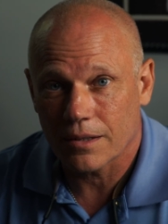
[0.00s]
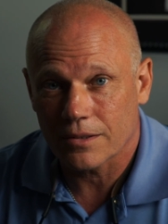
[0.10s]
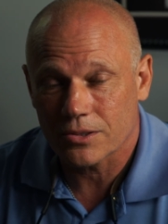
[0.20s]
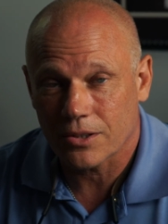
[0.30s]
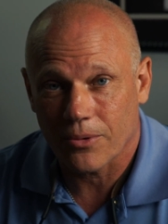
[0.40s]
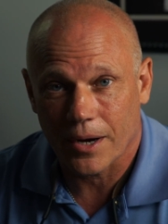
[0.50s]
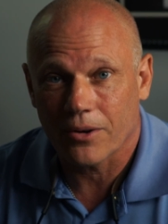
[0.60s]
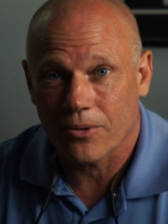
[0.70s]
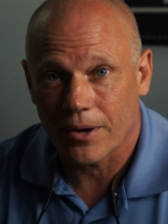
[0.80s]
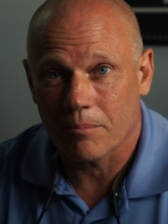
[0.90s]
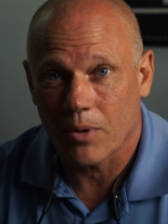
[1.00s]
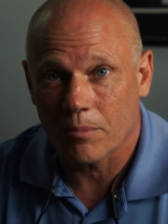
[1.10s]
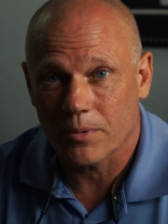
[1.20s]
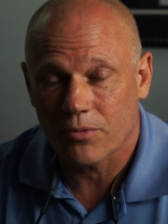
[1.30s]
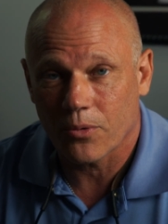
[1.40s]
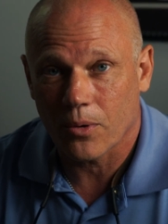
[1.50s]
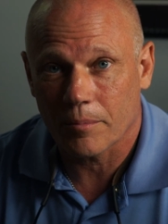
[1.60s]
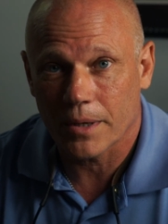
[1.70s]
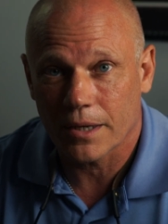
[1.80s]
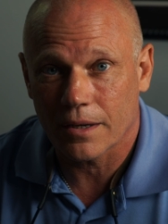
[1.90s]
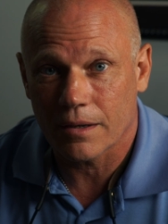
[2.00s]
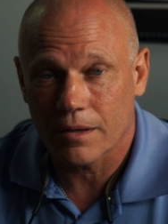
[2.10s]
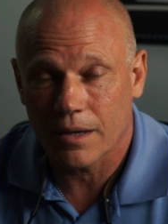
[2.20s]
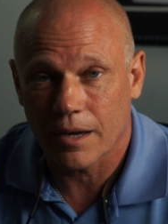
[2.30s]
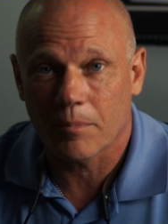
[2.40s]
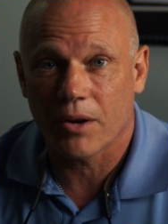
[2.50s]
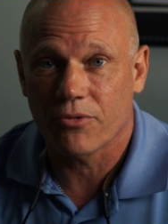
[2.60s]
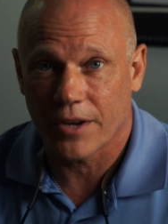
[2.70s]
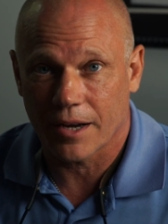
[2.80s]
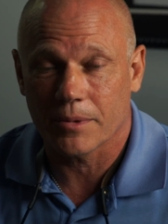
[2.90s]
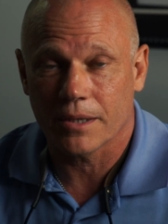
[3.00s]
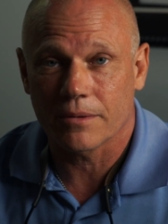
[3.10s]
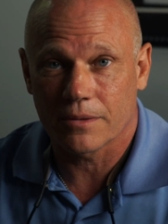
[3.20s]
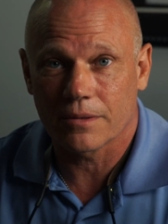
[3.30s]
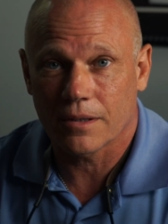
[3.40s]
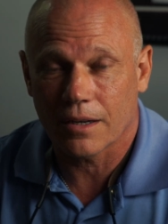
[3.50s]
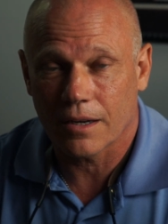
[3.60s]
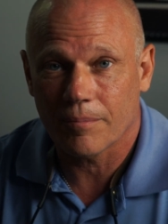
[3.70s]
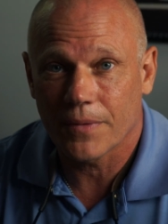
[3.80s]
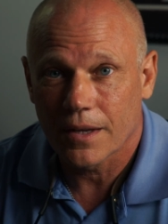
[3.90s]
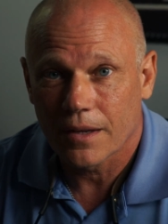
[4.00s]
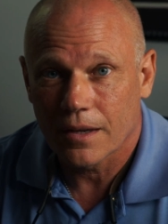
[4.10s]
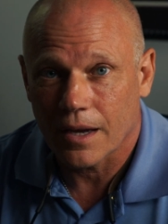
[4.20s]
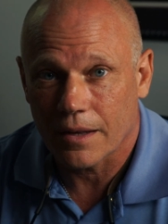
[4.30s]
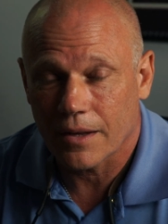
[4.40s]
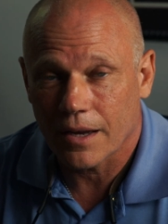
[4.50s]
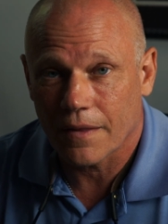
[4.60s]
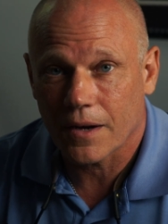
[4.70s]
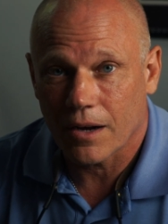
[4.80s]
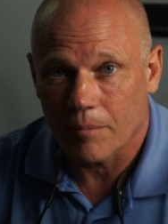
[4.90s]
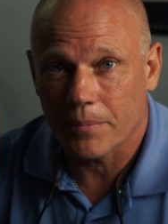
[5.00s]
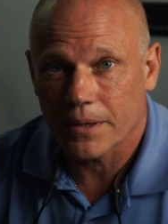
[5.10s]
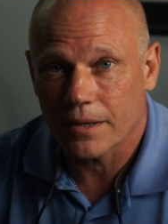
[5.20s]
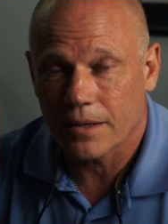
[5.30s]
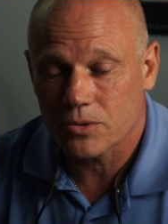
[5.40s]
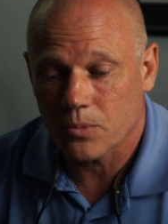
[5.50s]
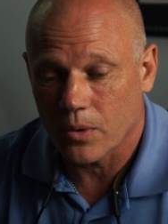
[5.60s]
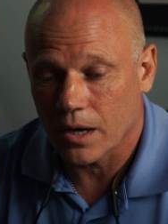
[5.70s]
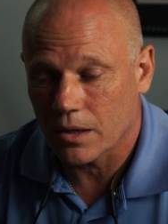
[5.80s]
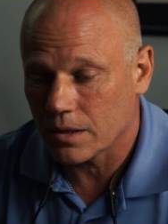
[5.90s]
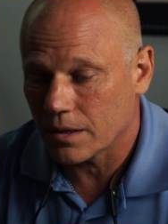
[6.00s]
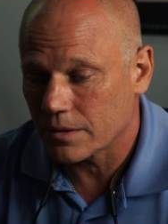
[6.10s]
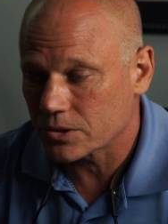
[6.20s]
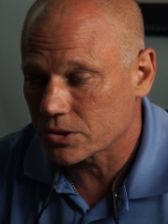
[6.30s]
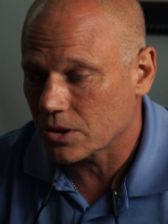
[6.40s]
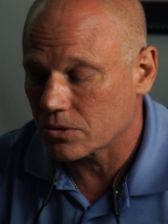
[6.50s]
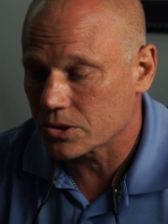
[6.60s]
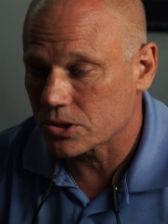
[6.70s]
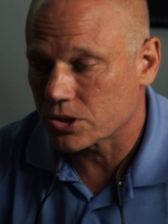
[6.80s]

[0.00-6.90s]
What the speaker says: is a great, great moment for me and my family, and the company as well. This goes to